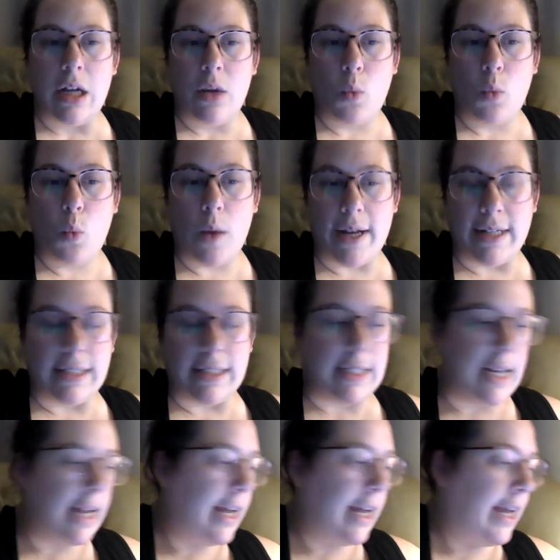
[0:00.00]

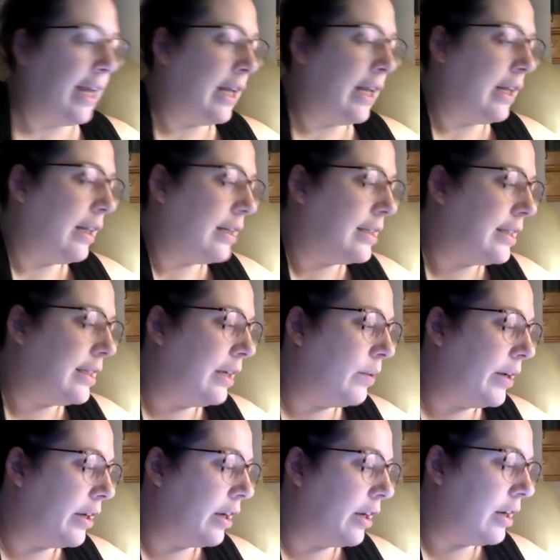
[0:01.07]
Wednesday, let's see
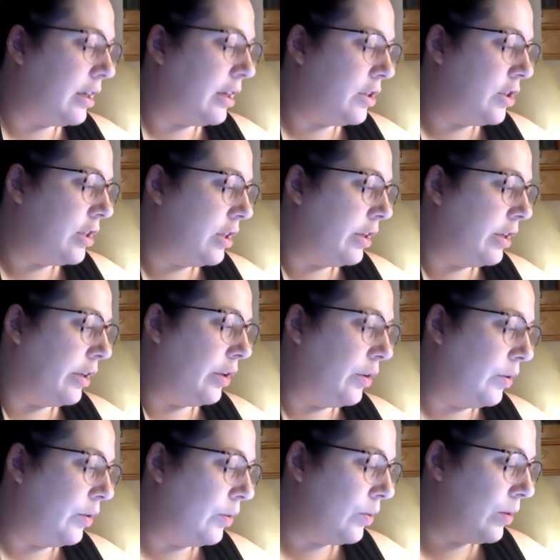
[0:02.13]
what you're going to
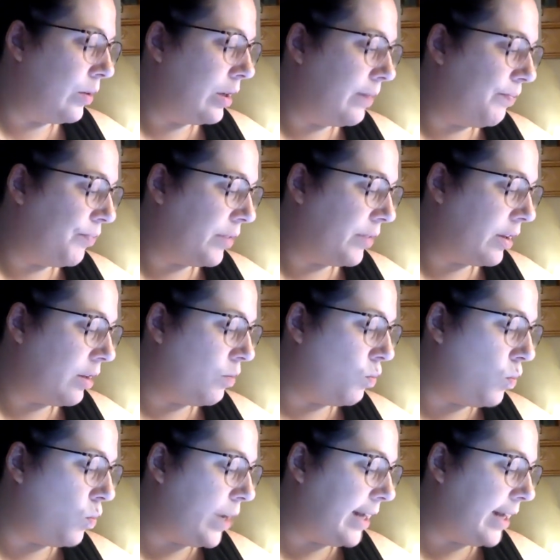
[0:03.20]
do.
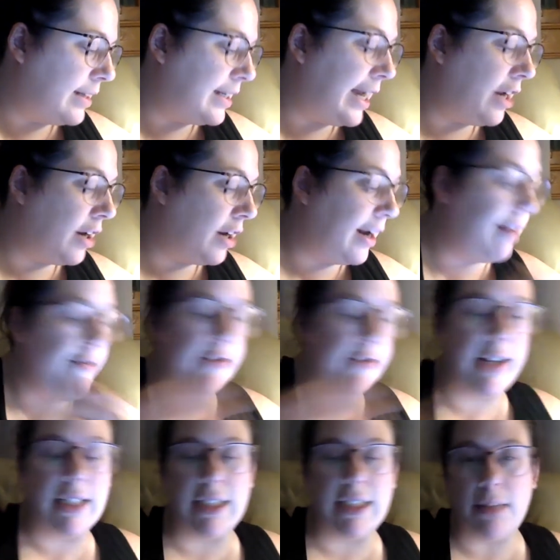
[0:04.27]
Wednesday, you're going to
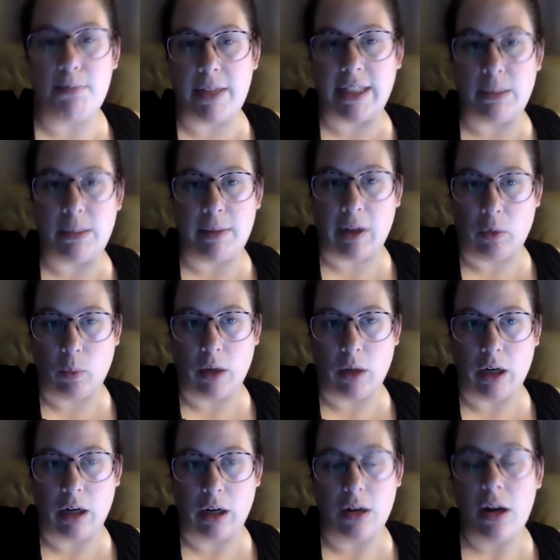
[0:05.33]
fix the misspelled
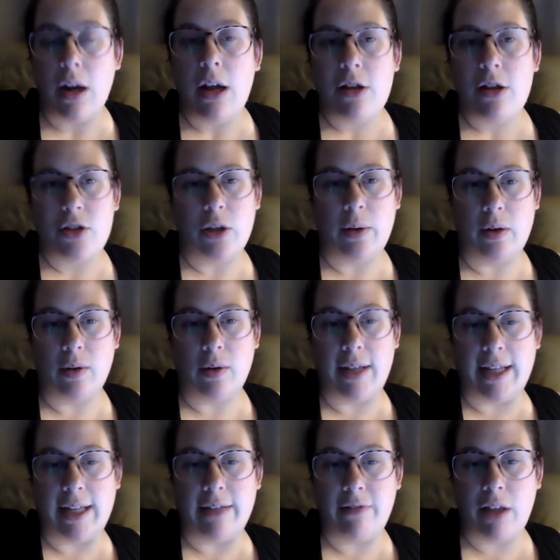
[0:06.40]
word. So it'll
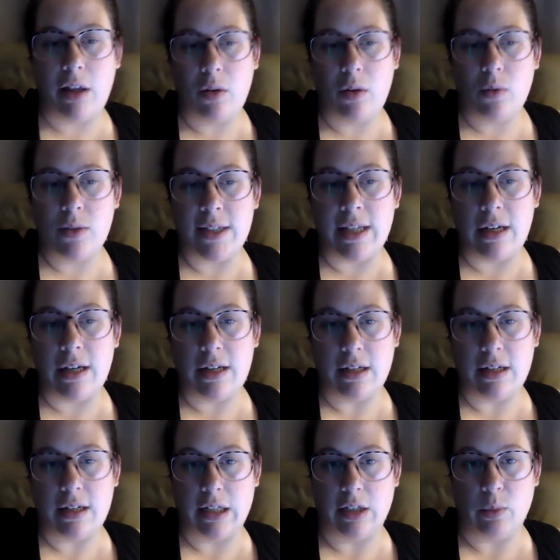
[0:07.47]
give you
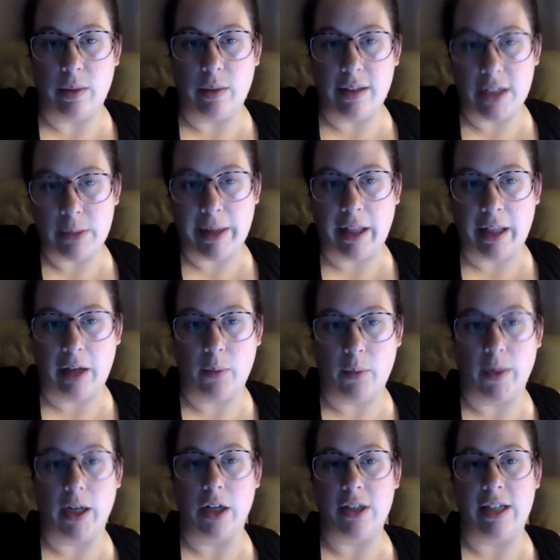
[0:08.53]
sentences with the spelling
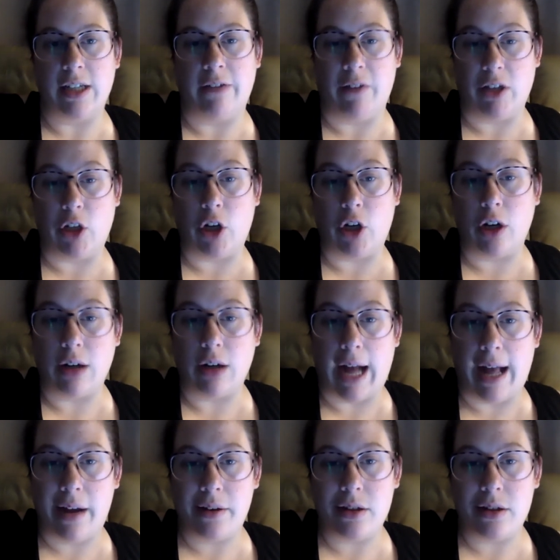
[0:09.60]
words. If it's
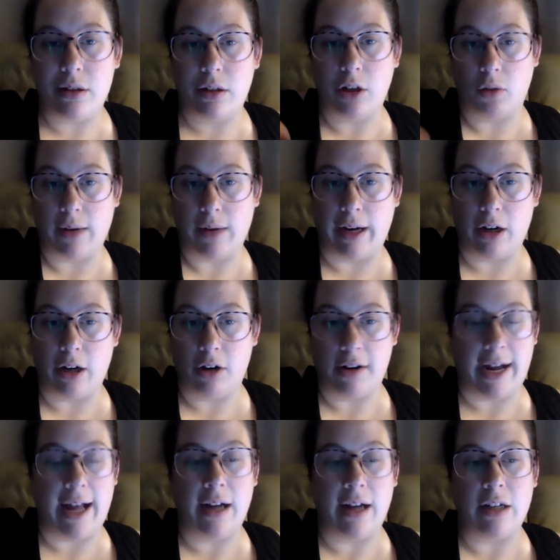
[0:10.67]
correct, you'll write
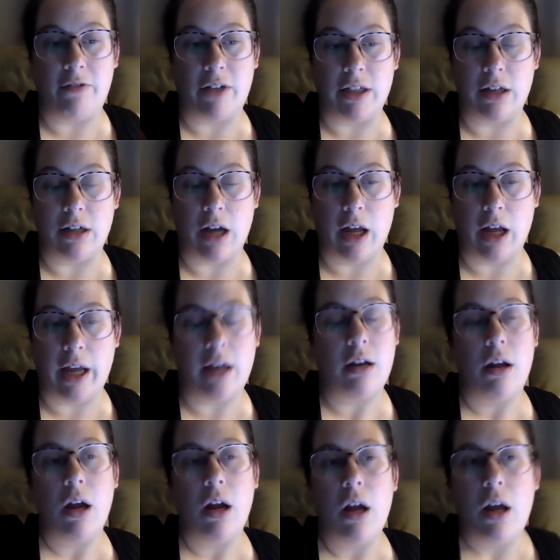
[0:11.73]
correct. If it's not,
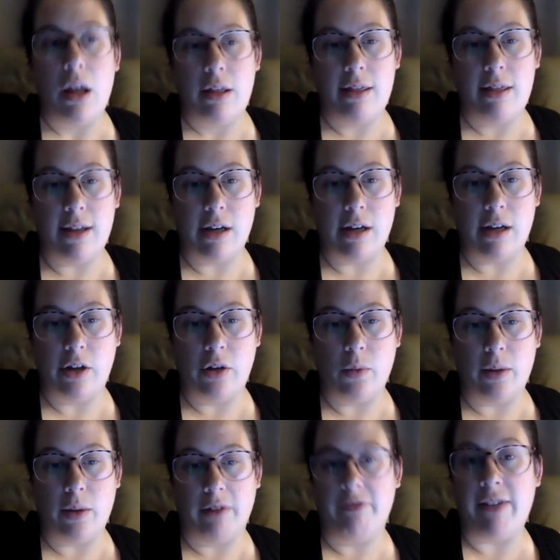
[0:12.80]
then you
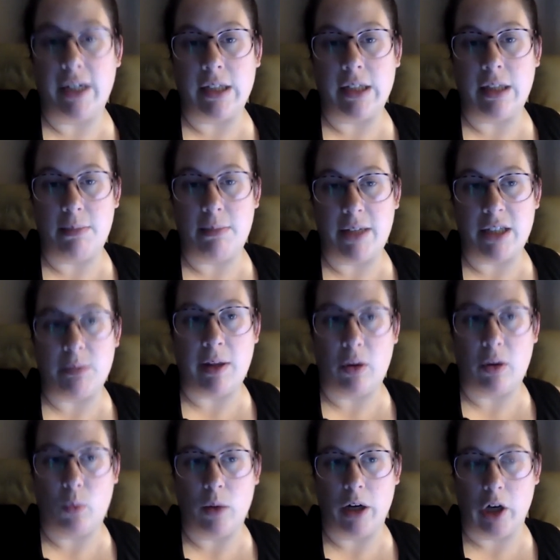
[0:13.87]
will fix the misspelled
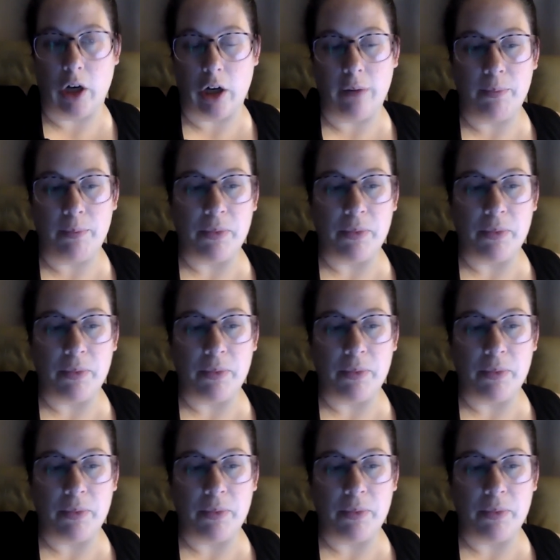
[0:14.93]
word.